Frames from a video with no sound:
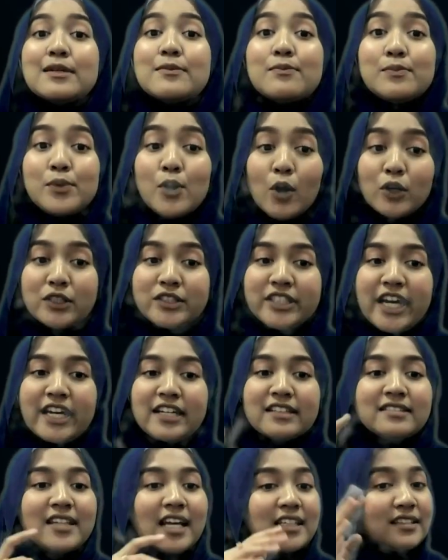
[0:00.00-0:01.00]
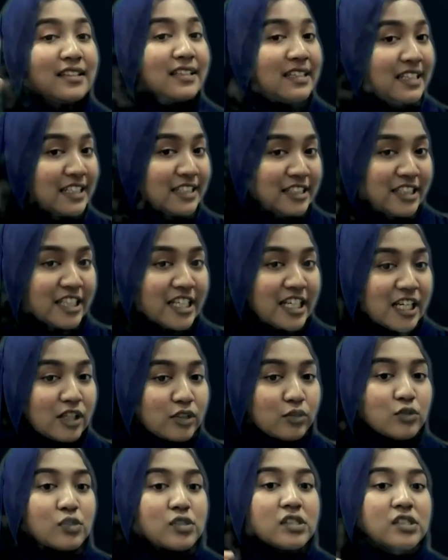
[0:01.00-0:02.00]
the blockchain technology
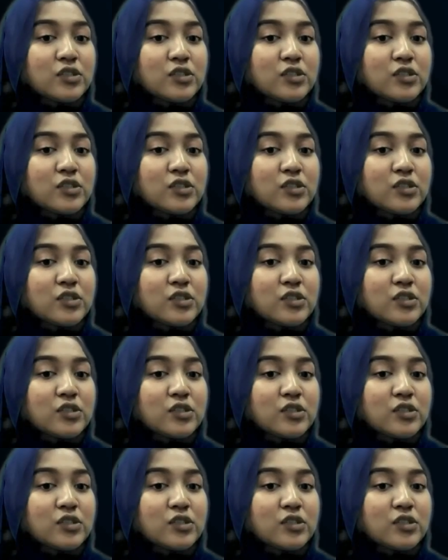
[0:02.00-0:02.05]
into